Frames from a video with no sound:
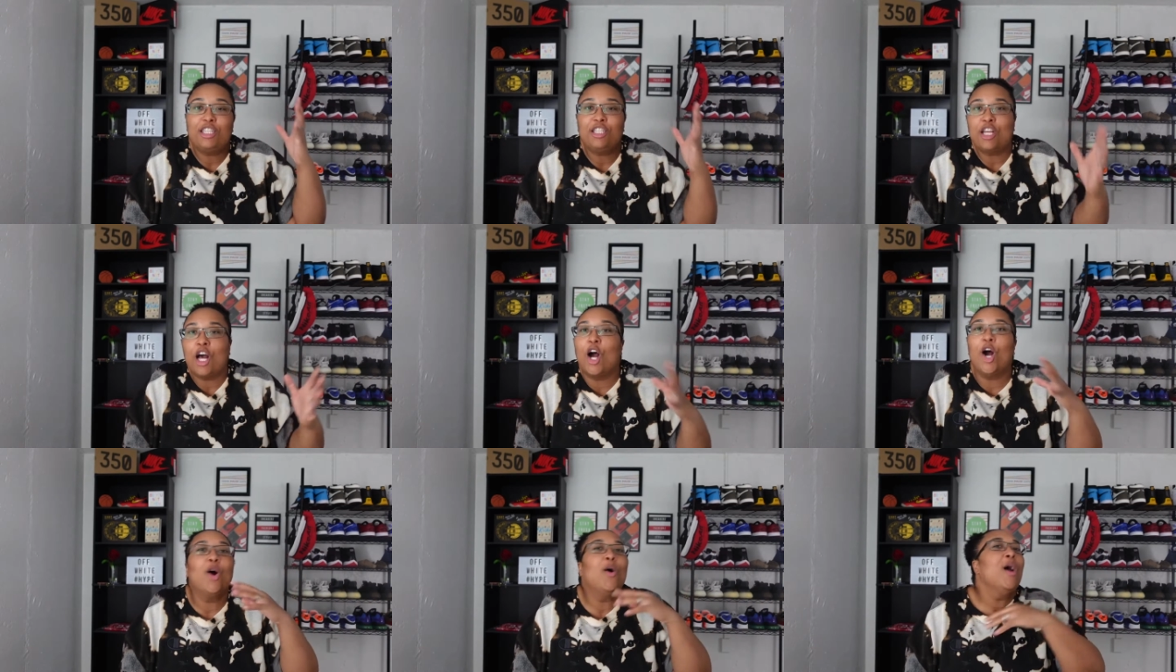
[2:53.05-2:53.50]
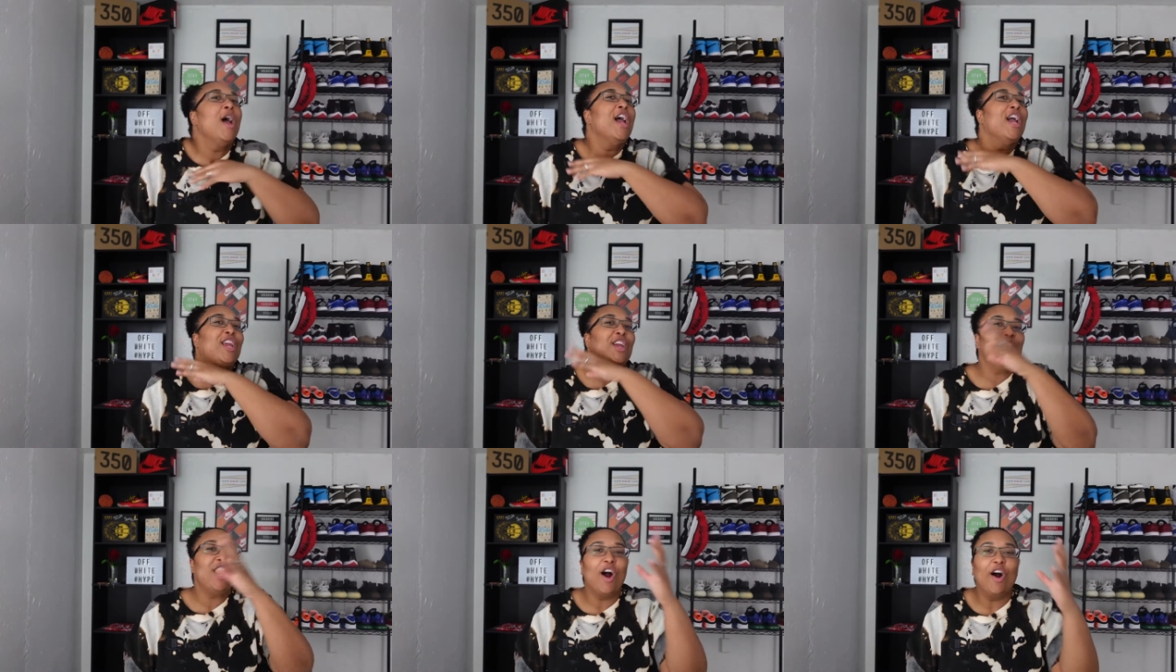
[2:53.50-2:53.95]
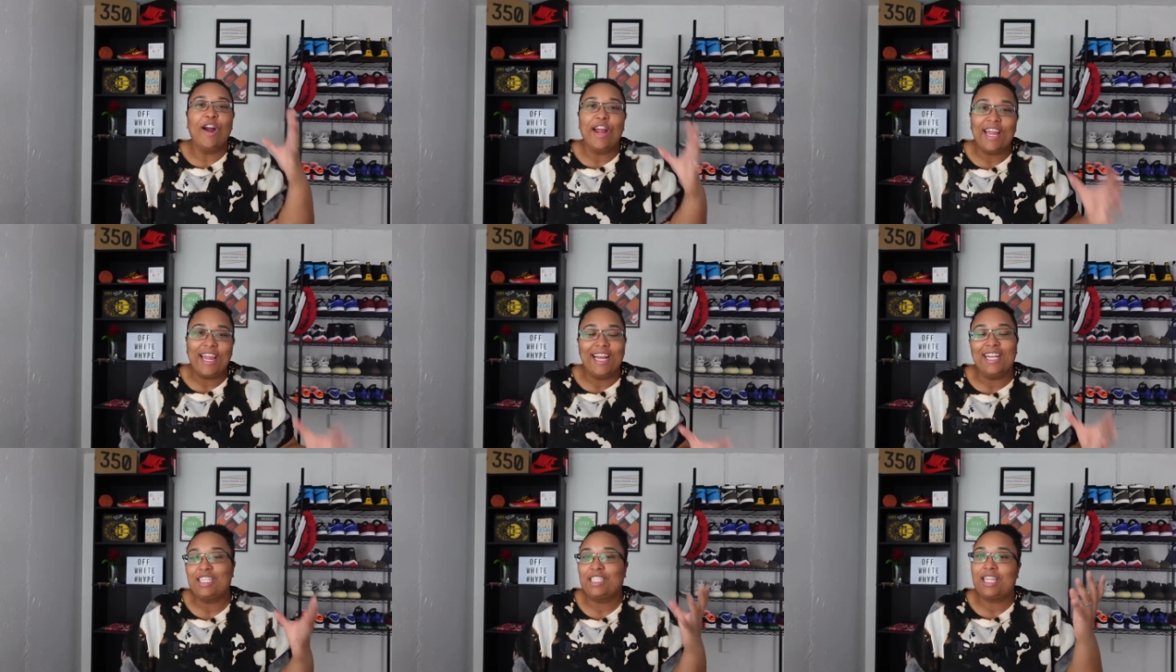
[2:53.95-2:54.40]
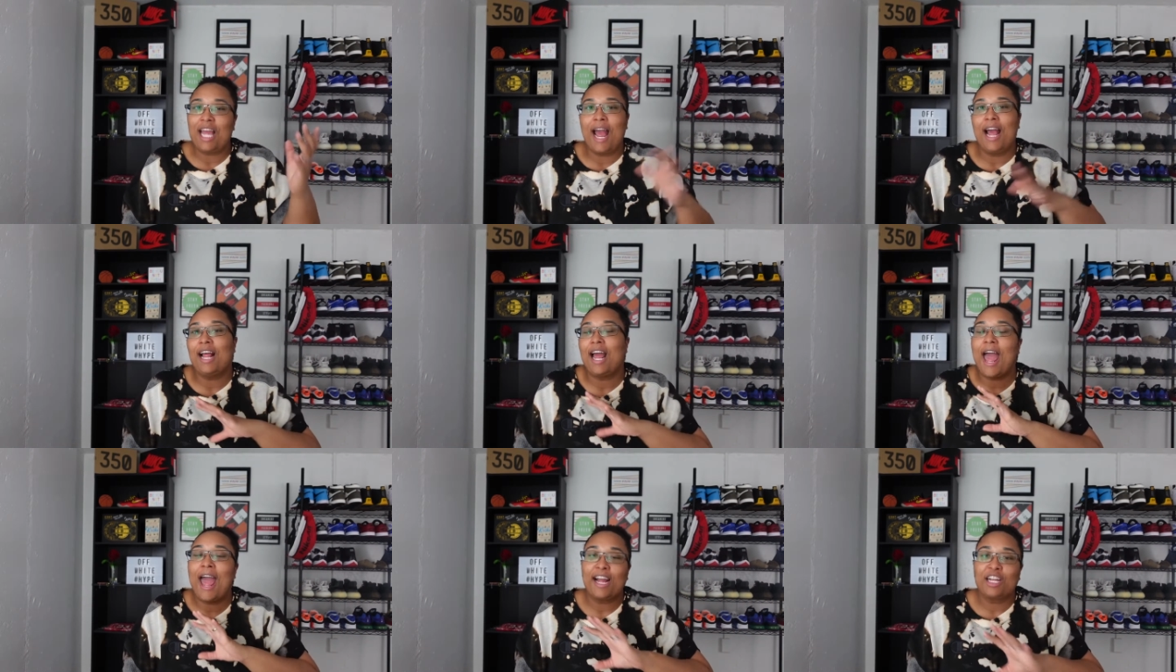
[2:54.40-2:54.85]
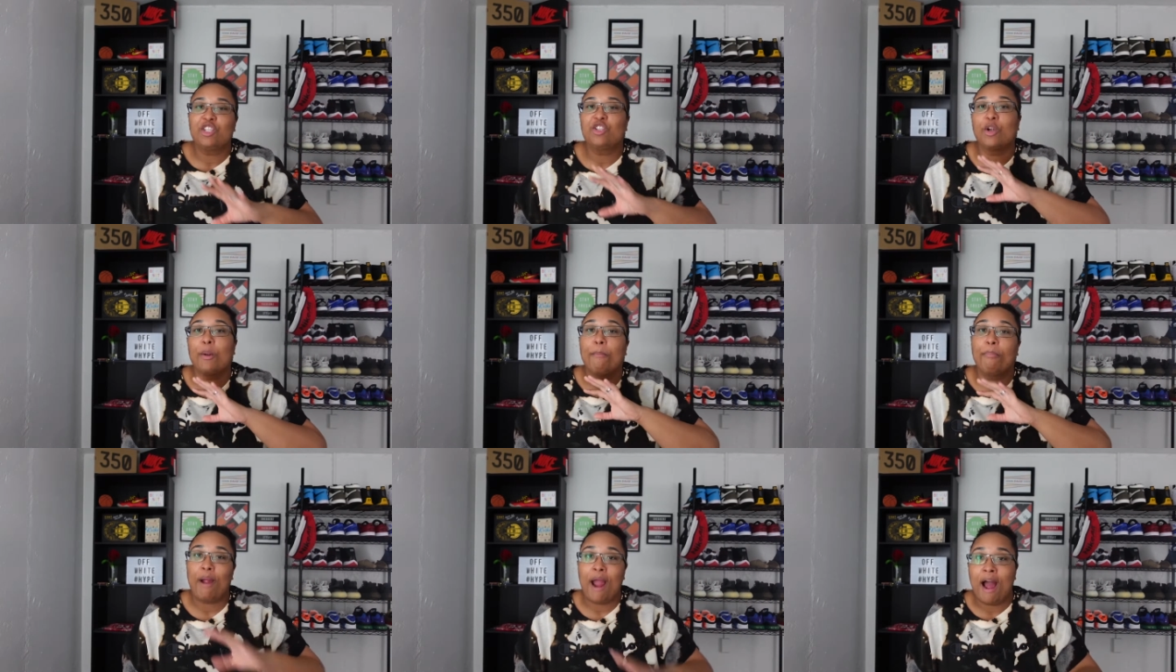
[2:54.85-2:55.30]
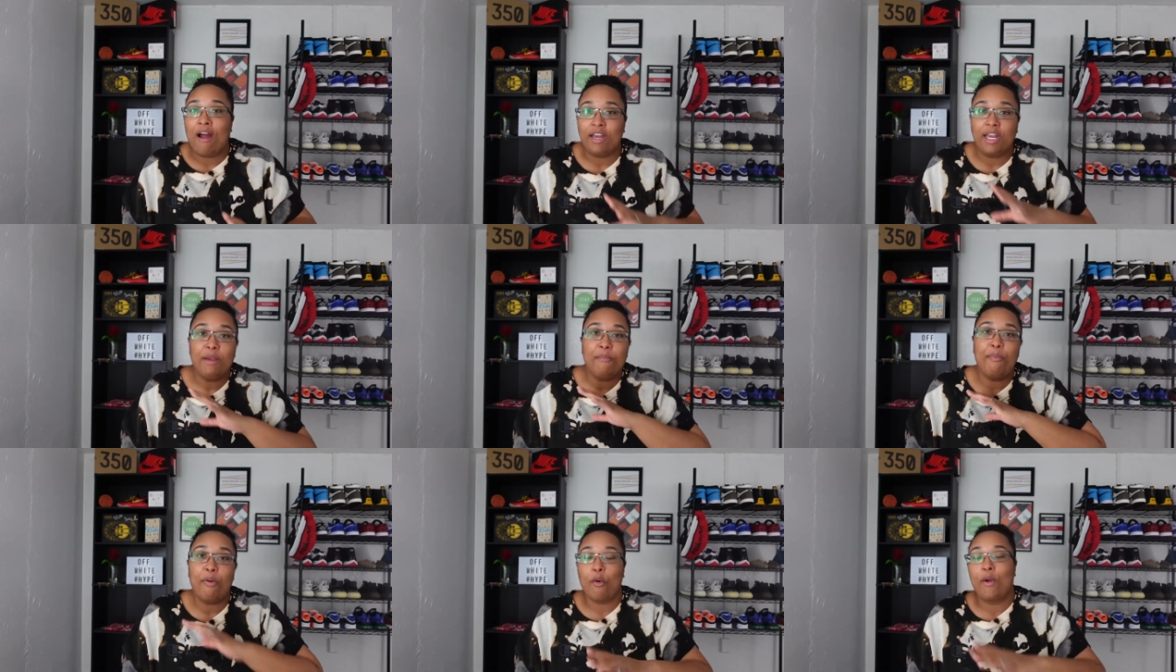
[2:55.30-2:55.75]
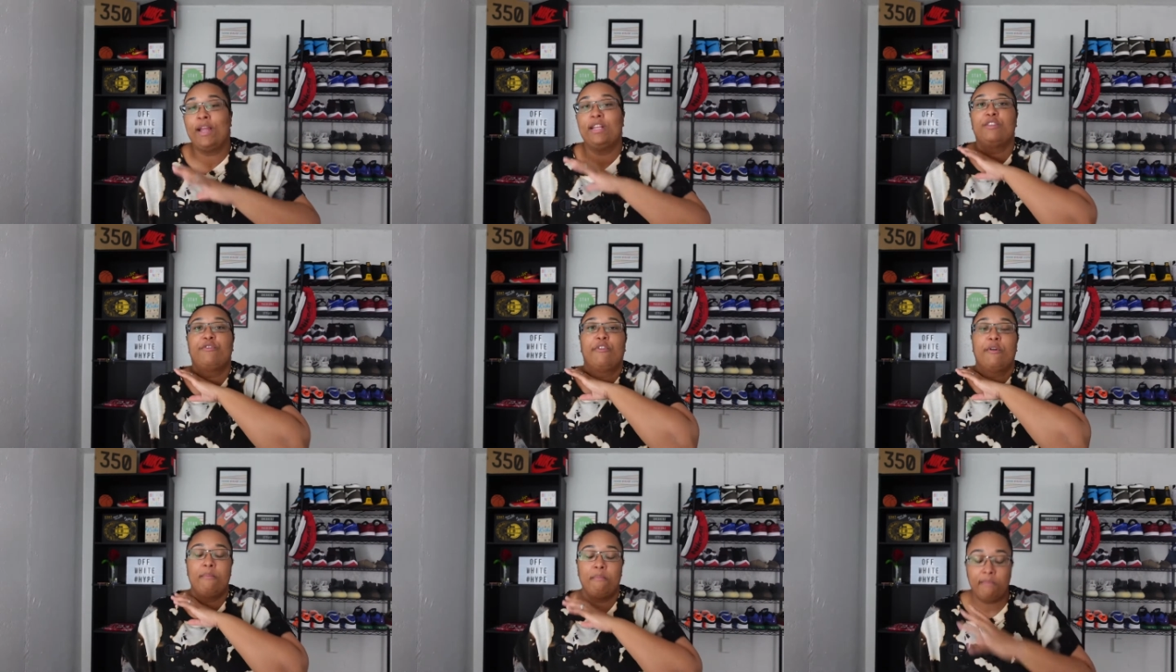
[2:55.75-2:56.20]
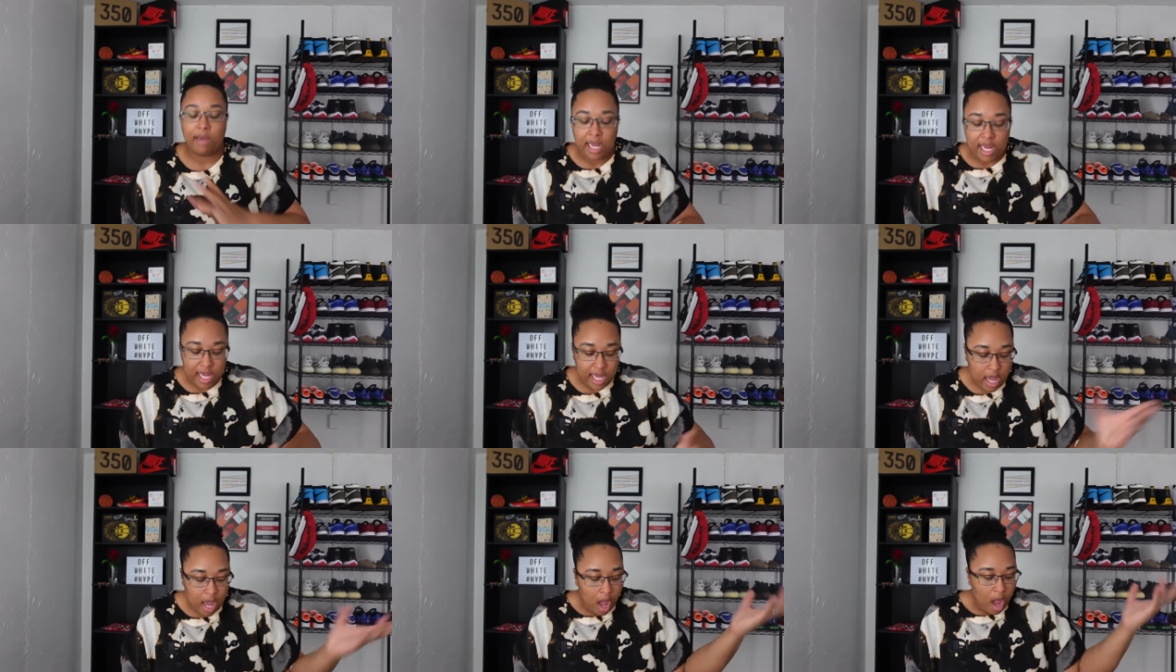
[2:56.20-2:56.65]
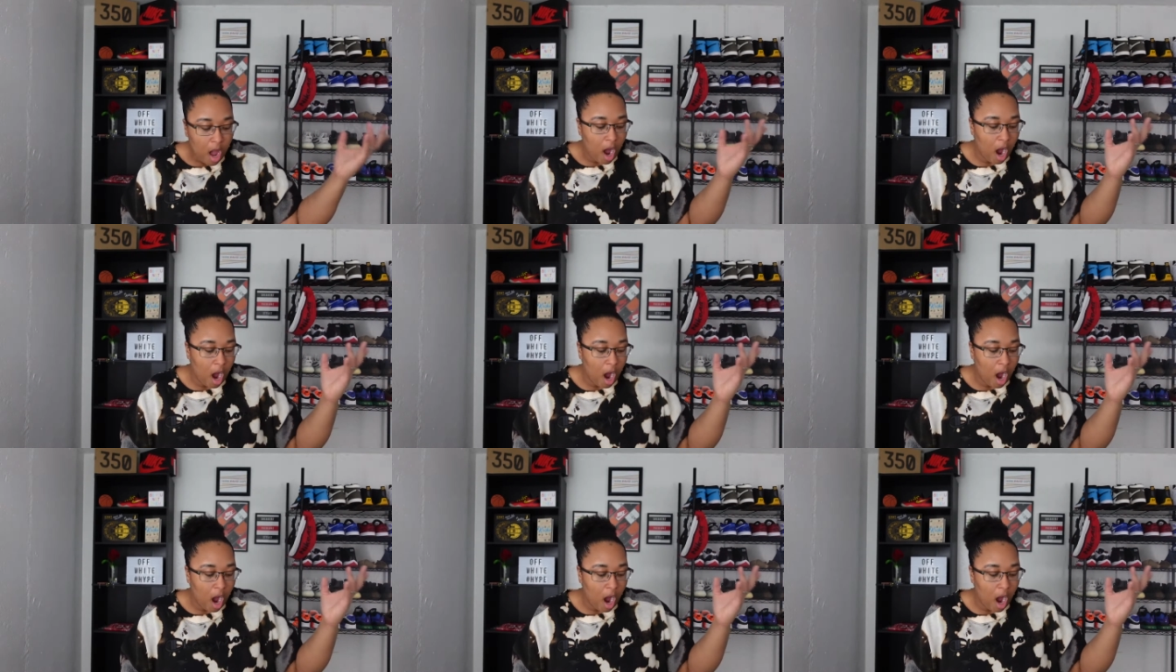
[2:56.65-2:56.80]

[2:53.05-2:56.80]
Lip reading: so it gets that extra brownie points from me.